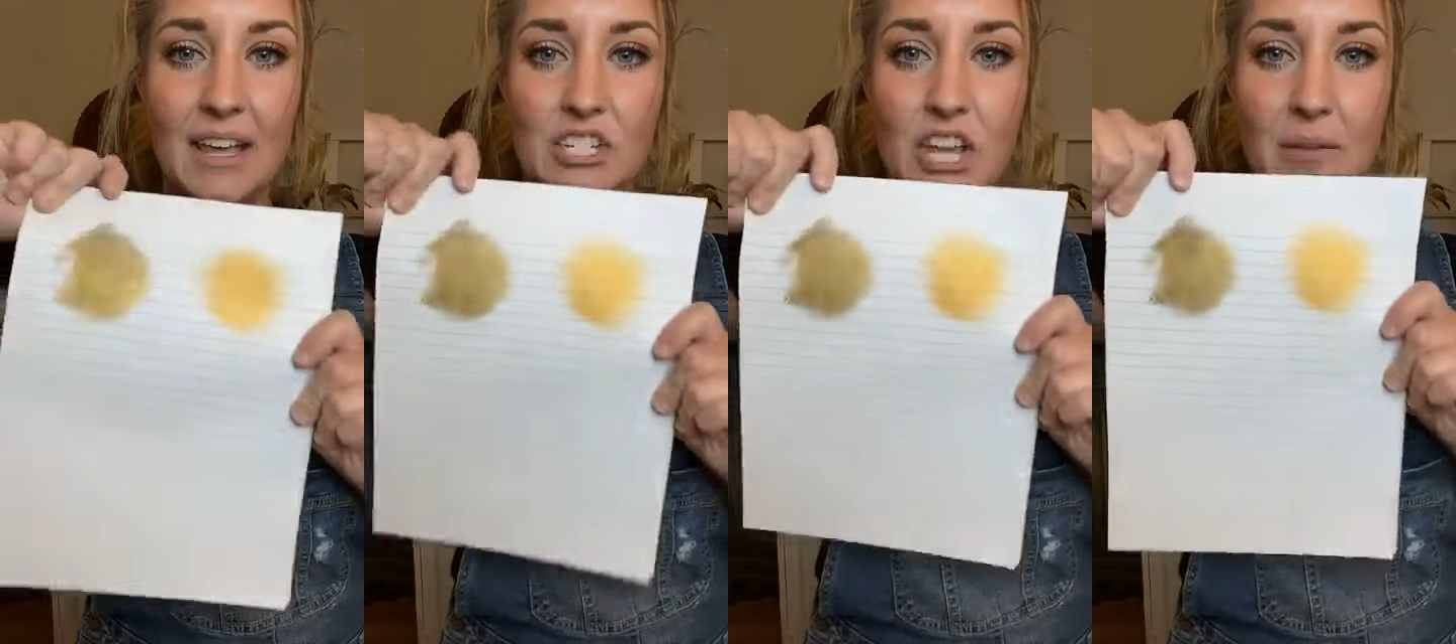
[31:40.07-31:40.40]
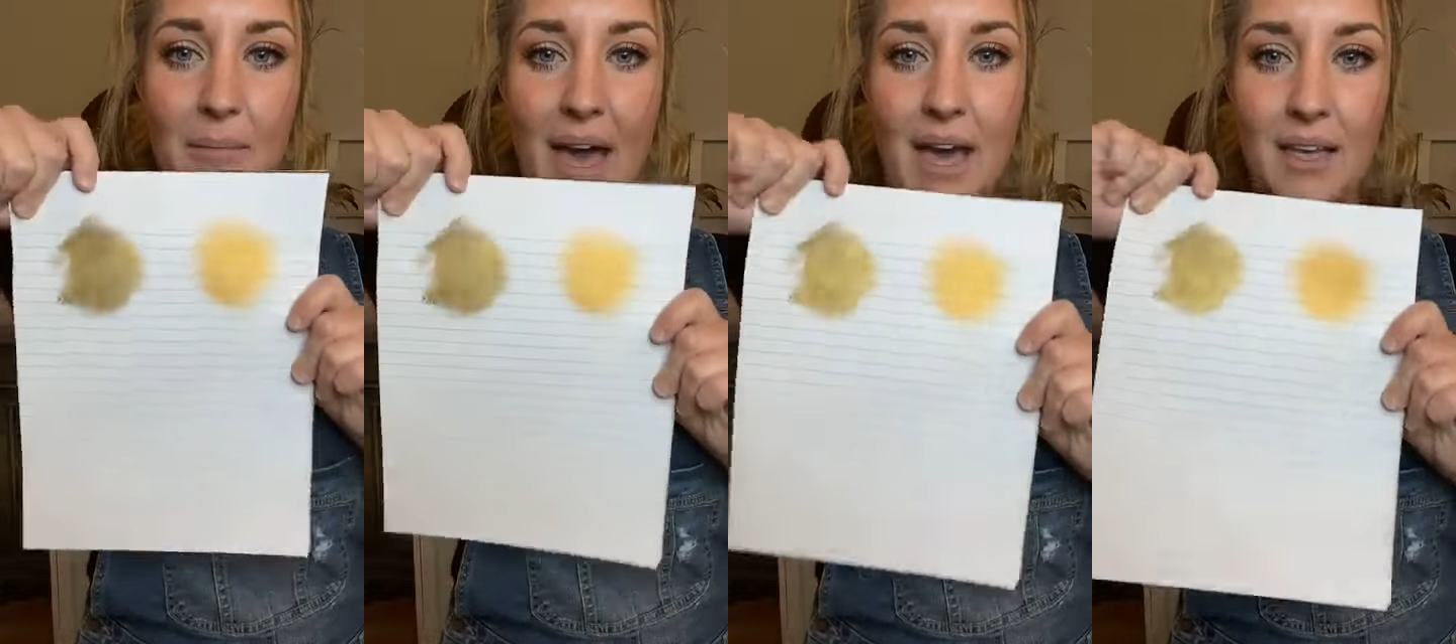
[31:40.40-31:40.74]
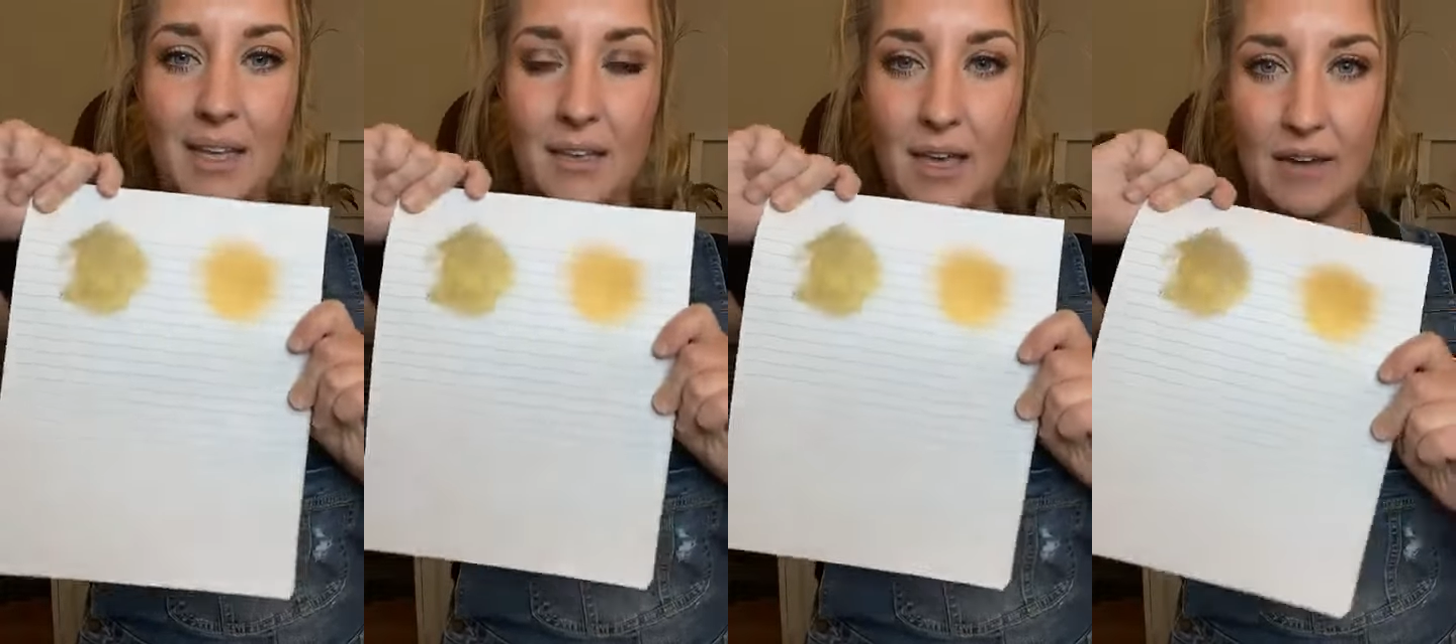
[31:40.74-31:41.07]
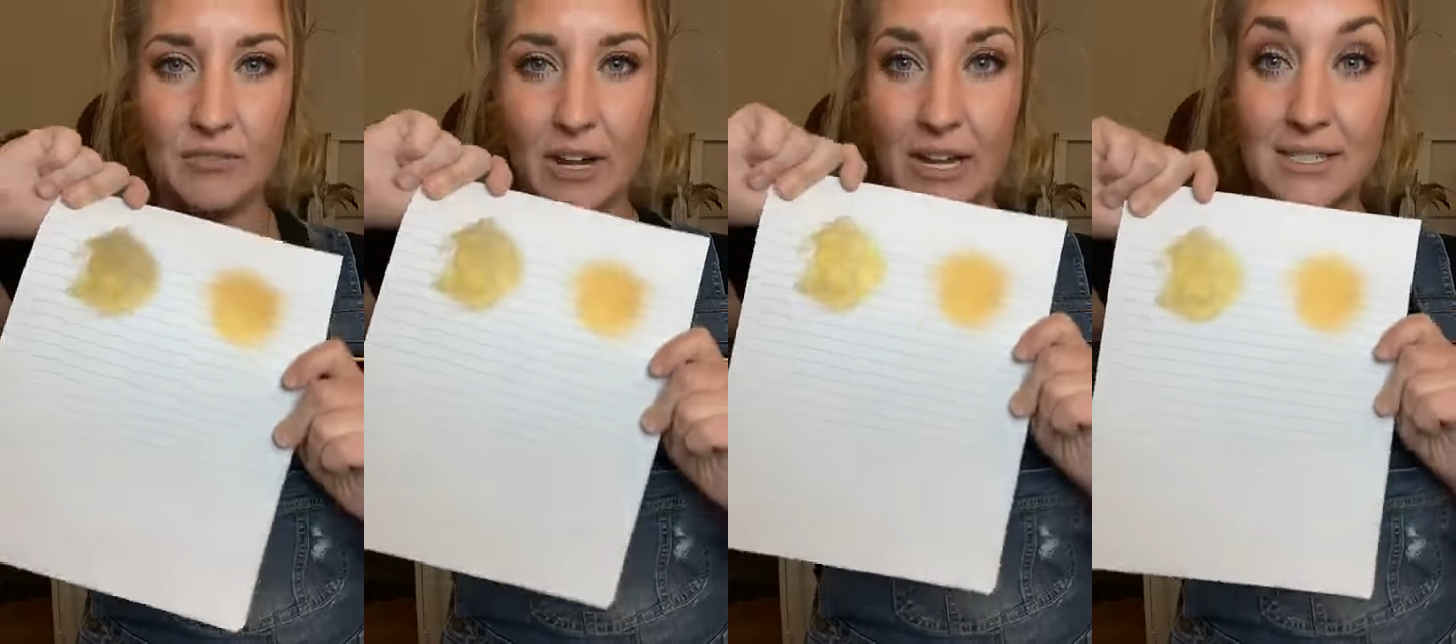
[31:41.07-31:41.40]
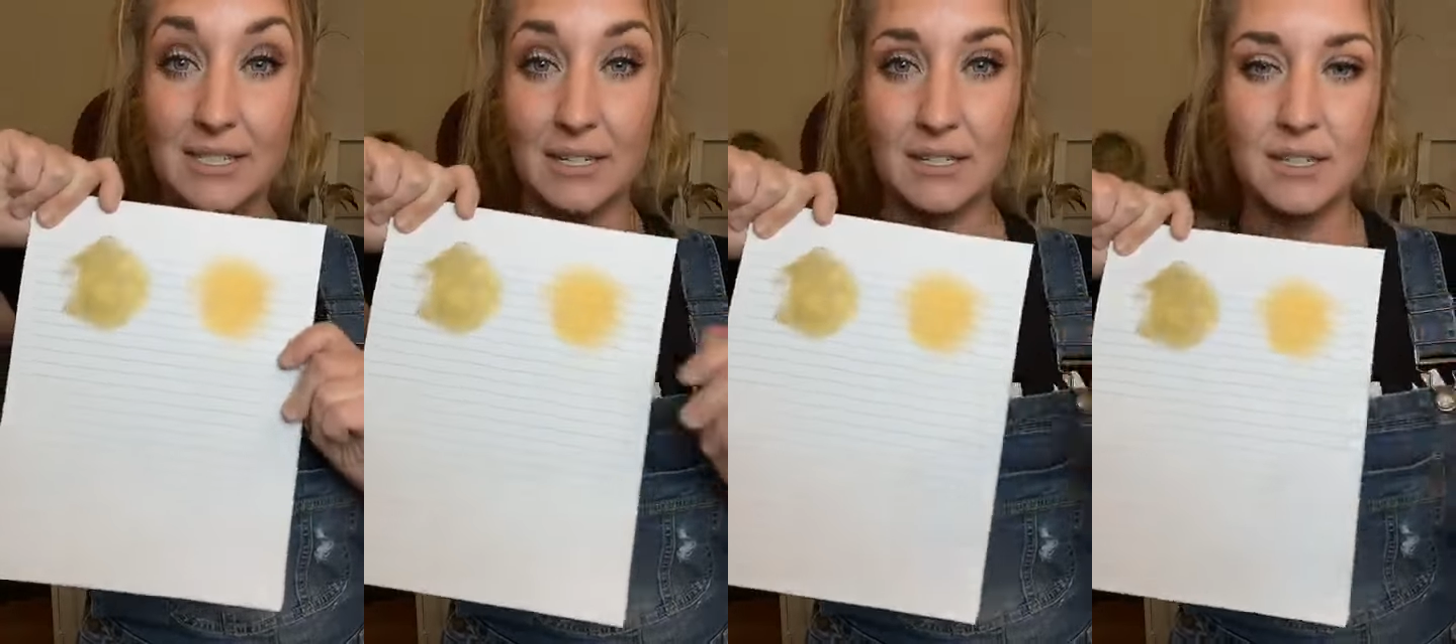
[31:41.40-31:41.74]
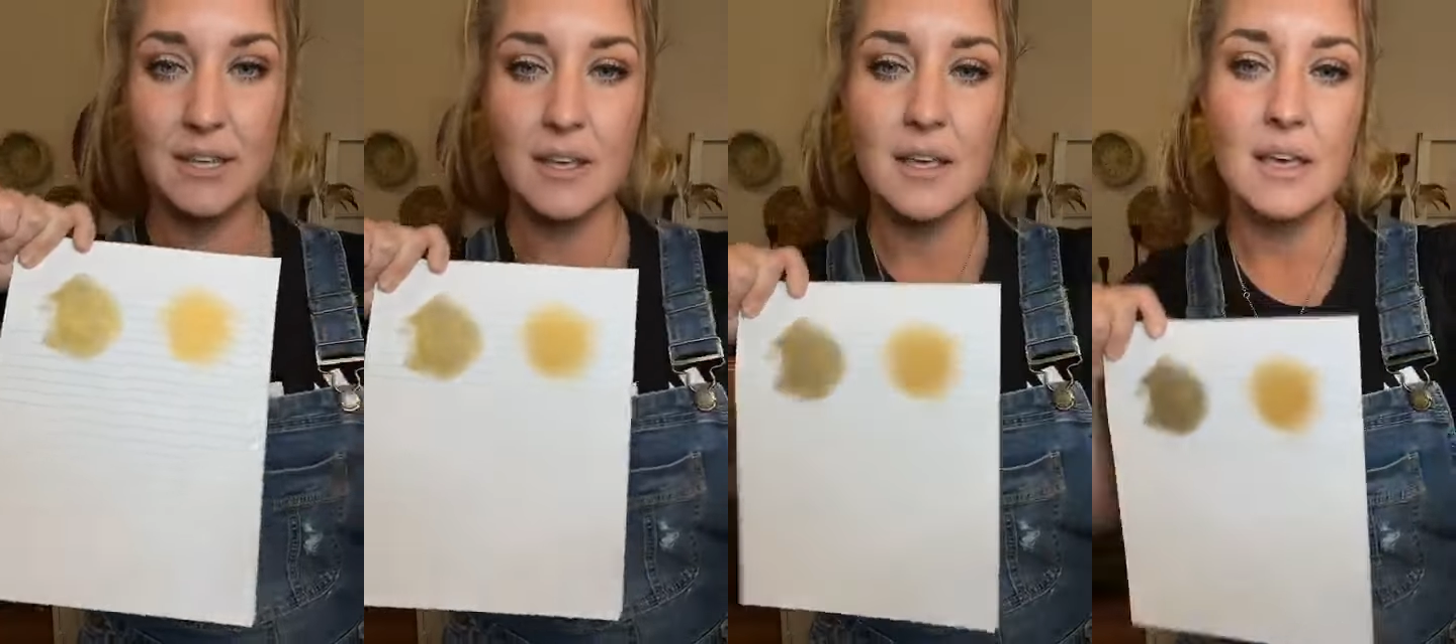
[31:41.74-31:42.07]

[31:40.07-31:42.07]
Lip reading: I can check back after I get it sealed,